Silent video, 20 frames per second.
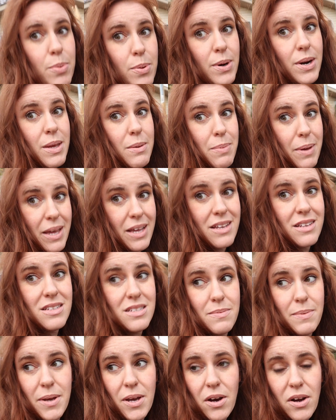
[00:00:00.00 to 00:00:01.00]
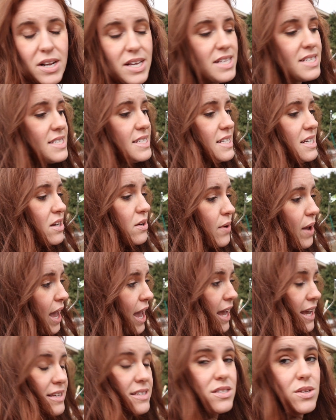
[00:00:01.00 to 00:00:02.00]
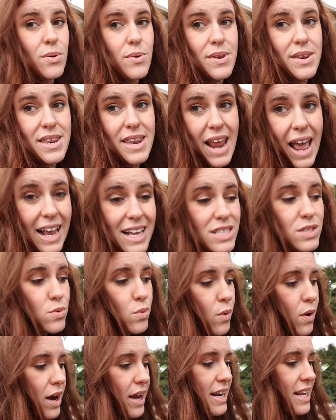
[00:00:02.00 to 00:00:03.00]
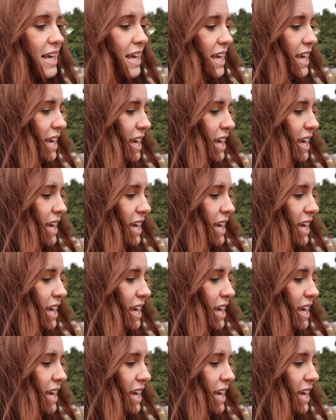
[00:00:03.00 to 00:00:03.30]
pretty big to be honest. Okay, so next one